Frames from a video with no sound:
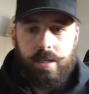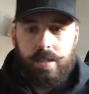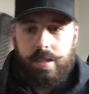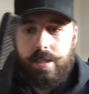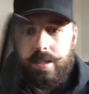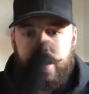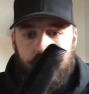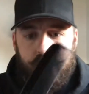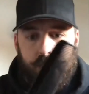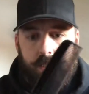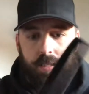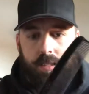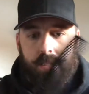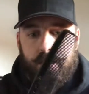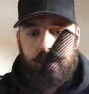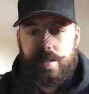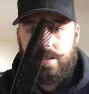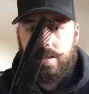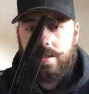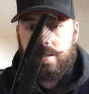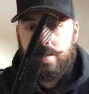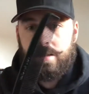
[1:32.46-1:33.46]

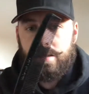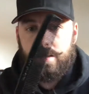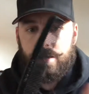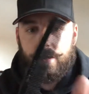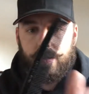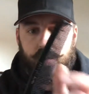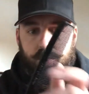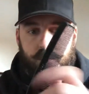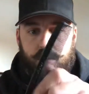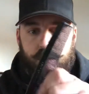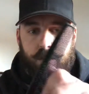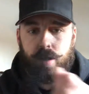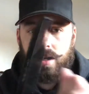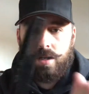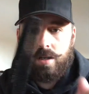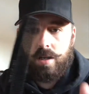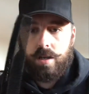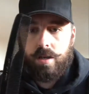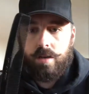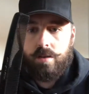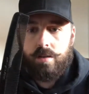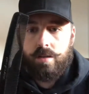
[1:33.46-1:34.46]
There's
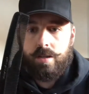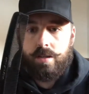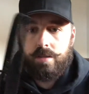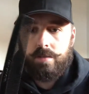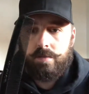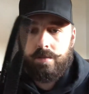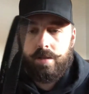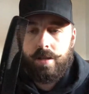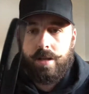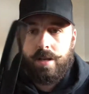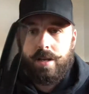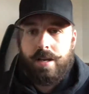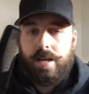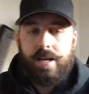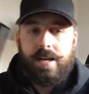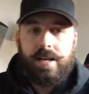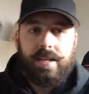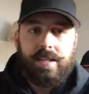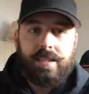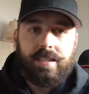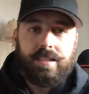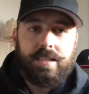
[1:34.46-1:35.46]
dog hair in it.
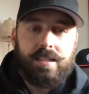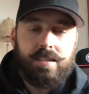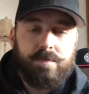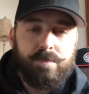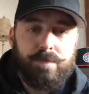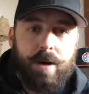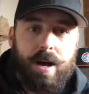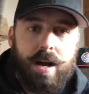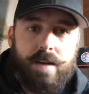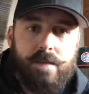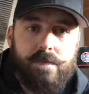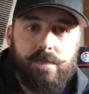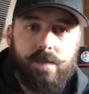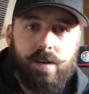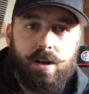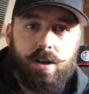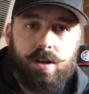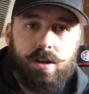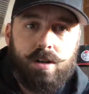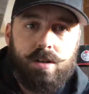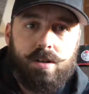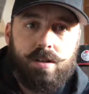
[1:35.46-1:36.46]
This is by
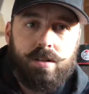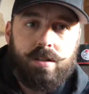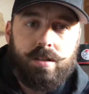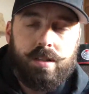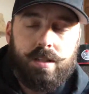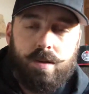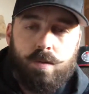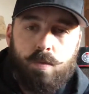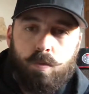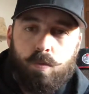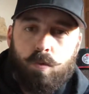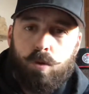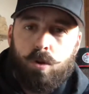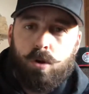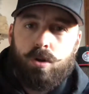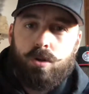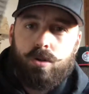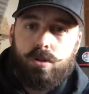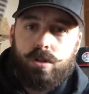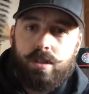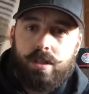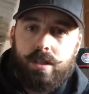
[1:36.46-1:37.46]
far the
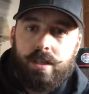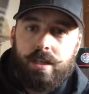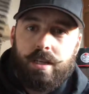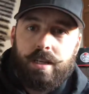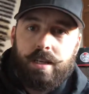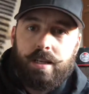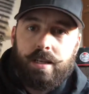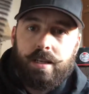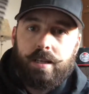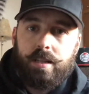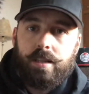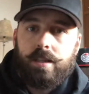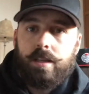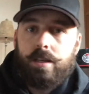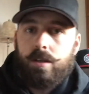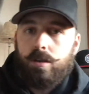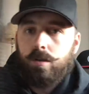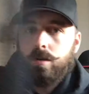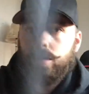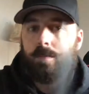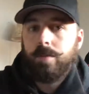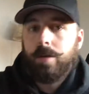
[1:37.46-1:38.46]
worst thing that
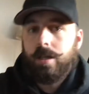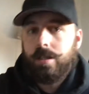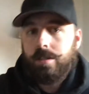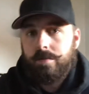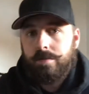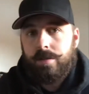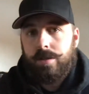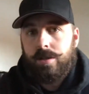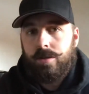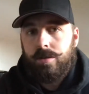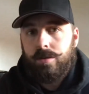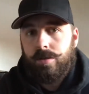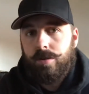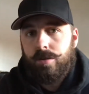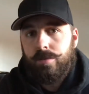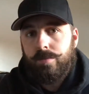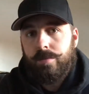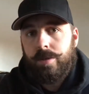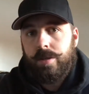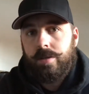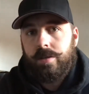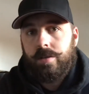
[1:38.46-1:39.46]
you could possibly do to your
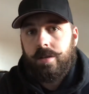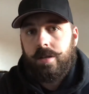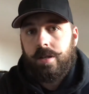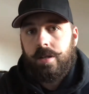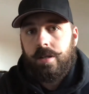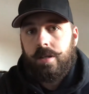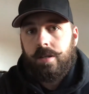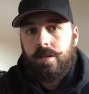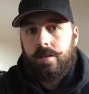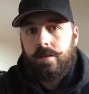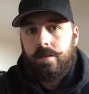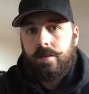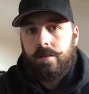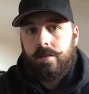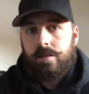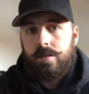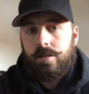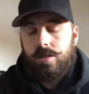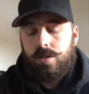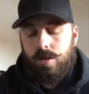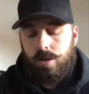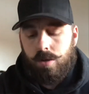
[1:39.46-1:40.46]
beard.
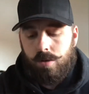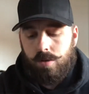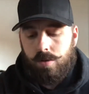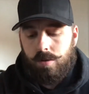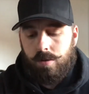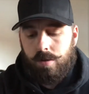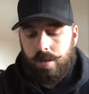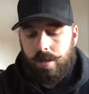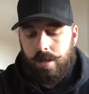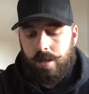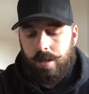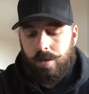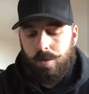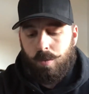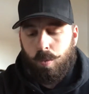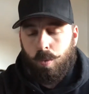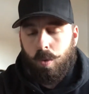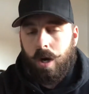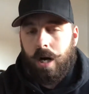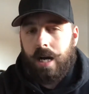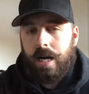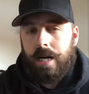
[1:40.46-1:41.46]
So
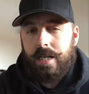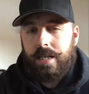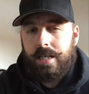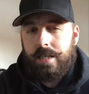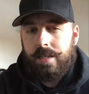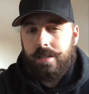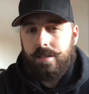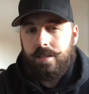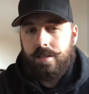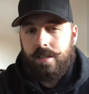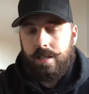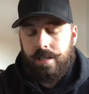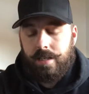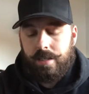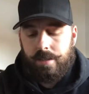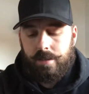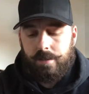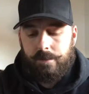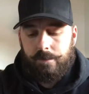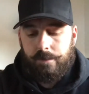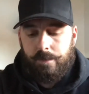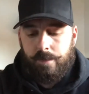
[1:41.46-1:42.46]
why is that?